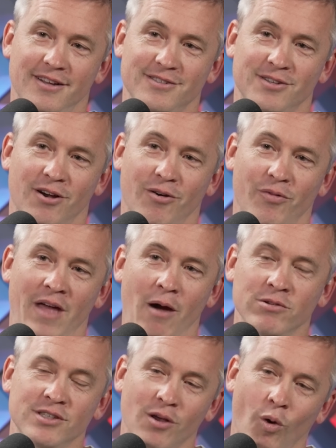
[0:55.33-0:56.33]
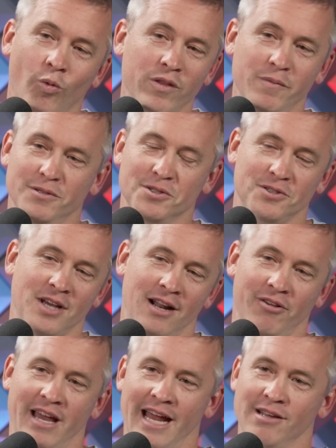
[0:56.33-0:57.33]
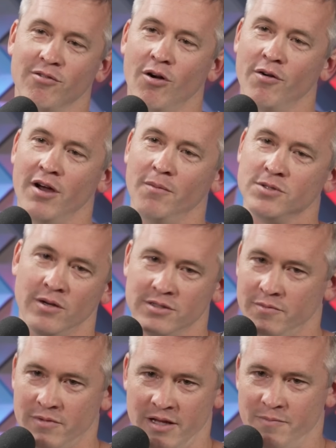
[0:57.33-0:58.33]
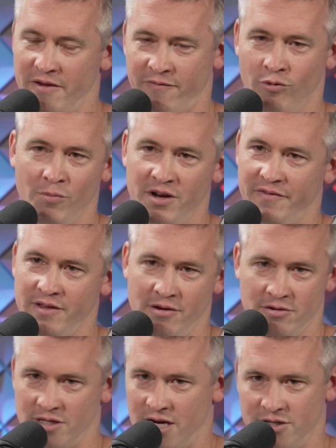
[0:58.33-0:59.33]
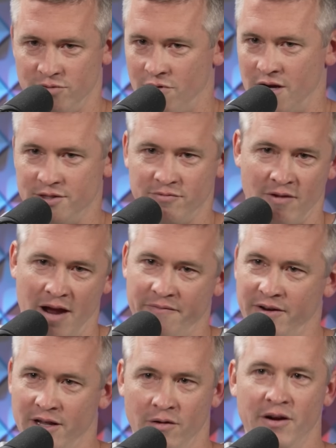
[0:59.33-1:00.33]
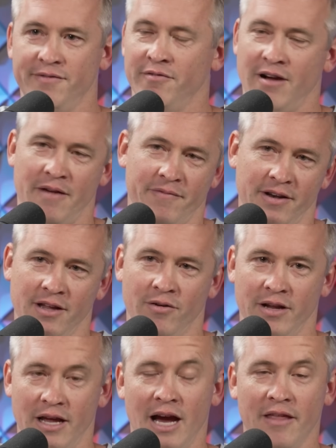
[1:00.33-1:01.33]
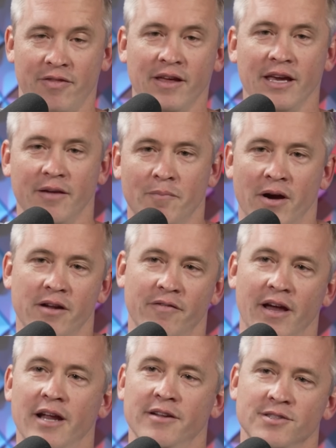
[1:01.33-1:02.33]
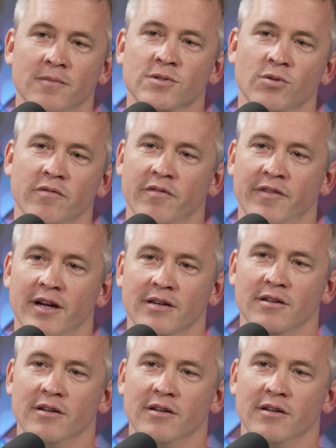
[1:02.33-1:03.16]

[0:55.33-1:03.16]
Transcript: So that was the only music channel I had growing up. So as in my formative years, I just watched rap video after rap video, and it, I think it might have had some sort of effect.